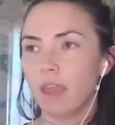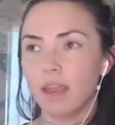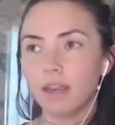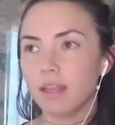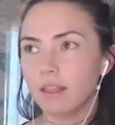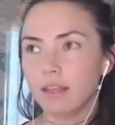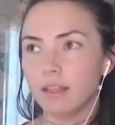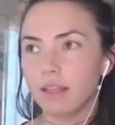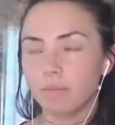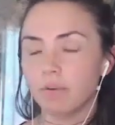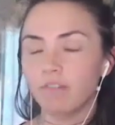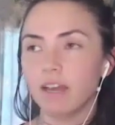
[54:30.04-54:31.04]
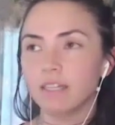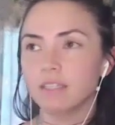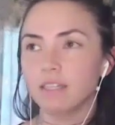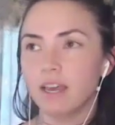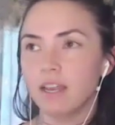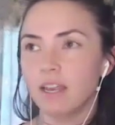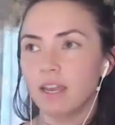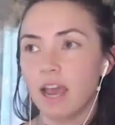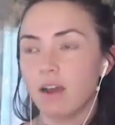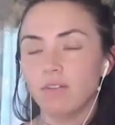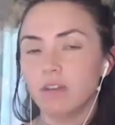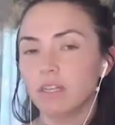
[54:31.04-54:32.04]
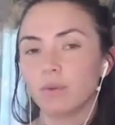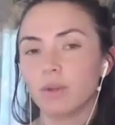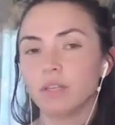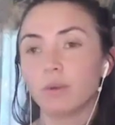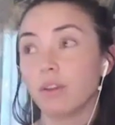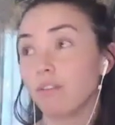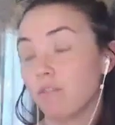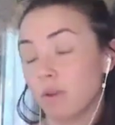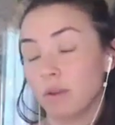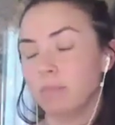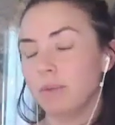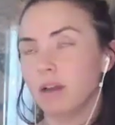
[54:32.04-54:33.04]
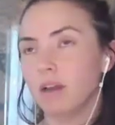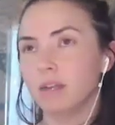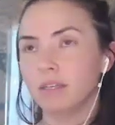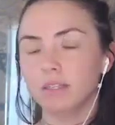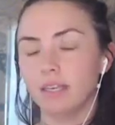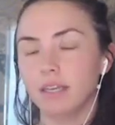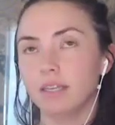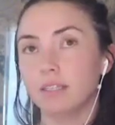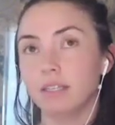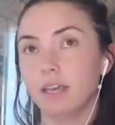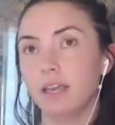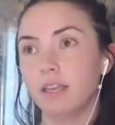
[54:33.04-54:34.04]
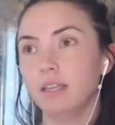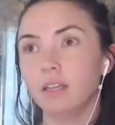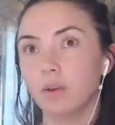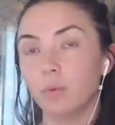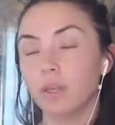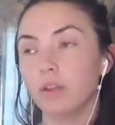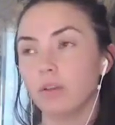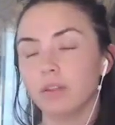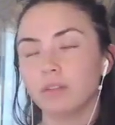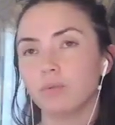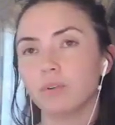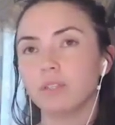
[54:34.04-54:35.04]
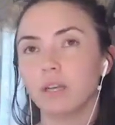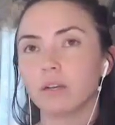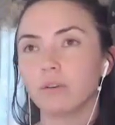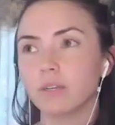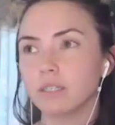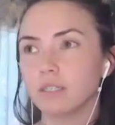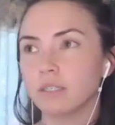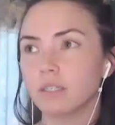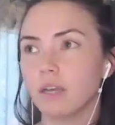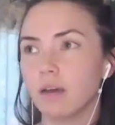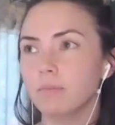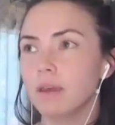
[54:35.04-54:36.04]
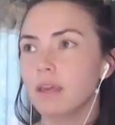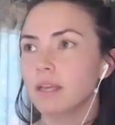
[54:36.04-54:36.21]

anything that provides that now in 2024 and beyond, like I said, we know this world's not going to stop.